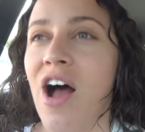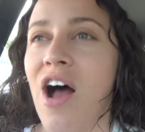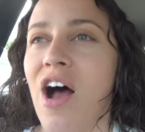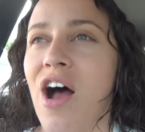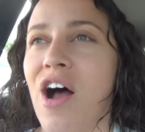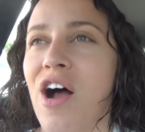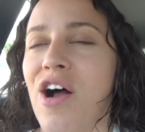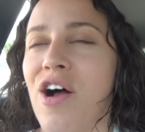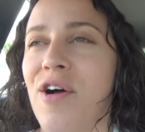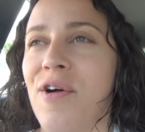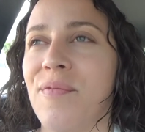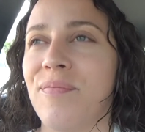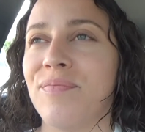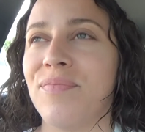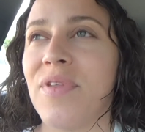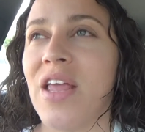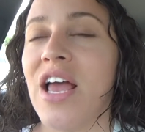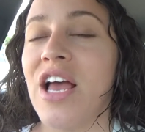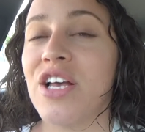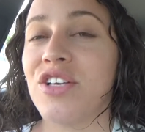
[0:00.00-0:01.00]
Um,
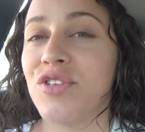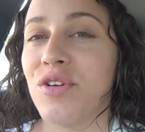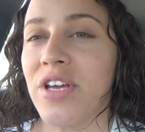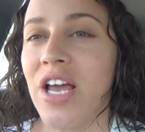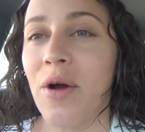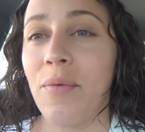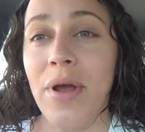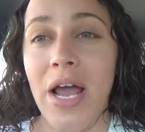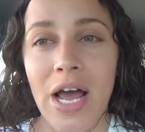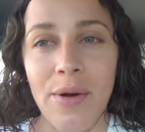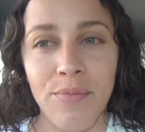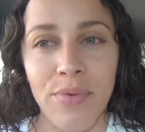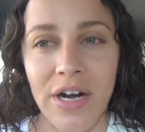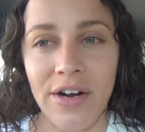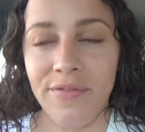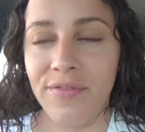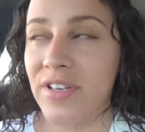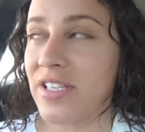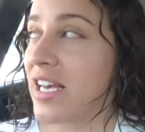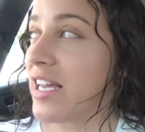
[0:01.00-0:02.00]
so yeah, we had
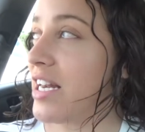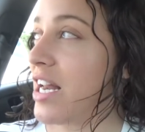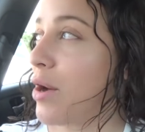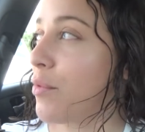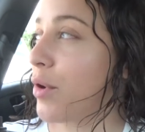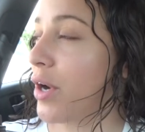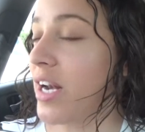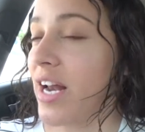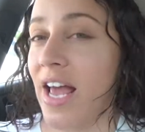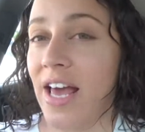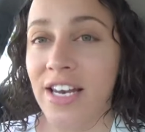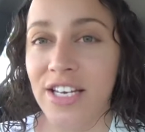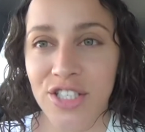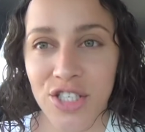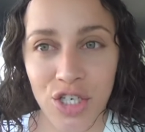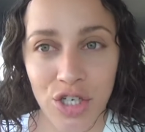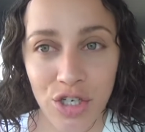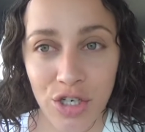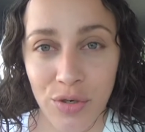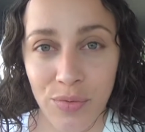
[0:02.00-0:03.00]
breakfast and now we're gonna head
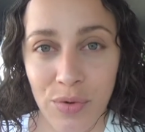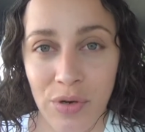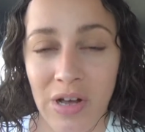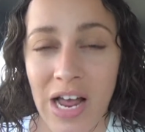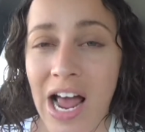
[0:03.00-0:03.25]
into Goodwill.